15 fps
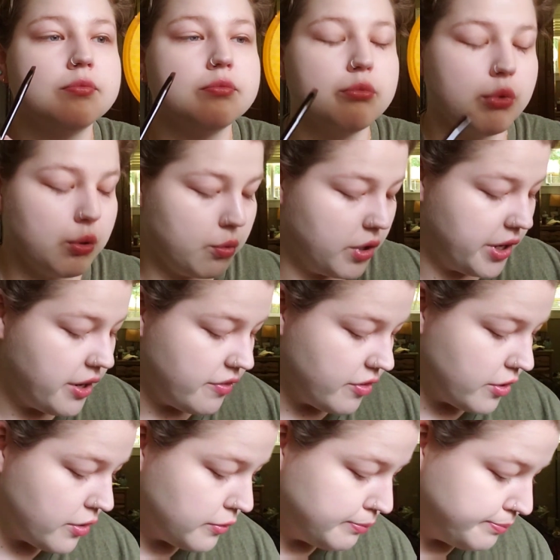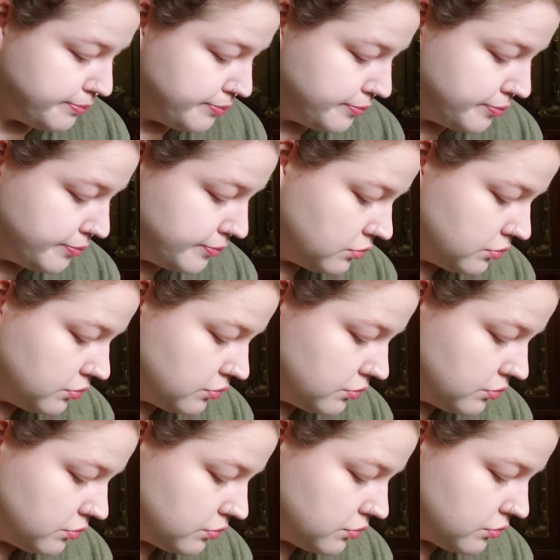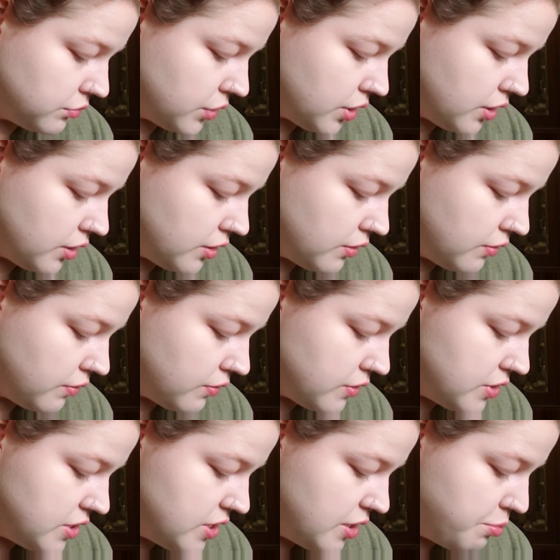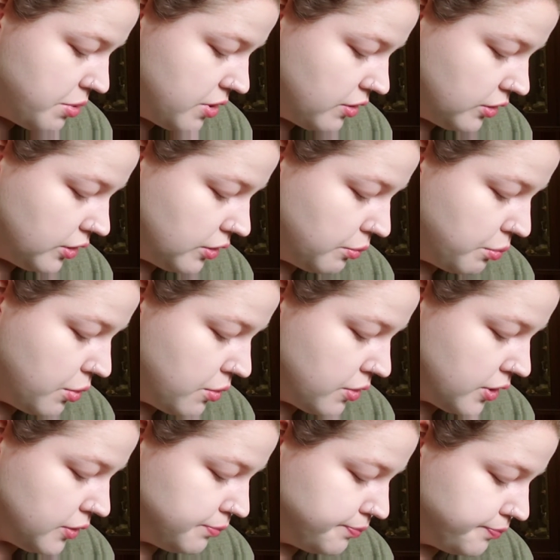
but whatever. I'm gonna dip in a little more.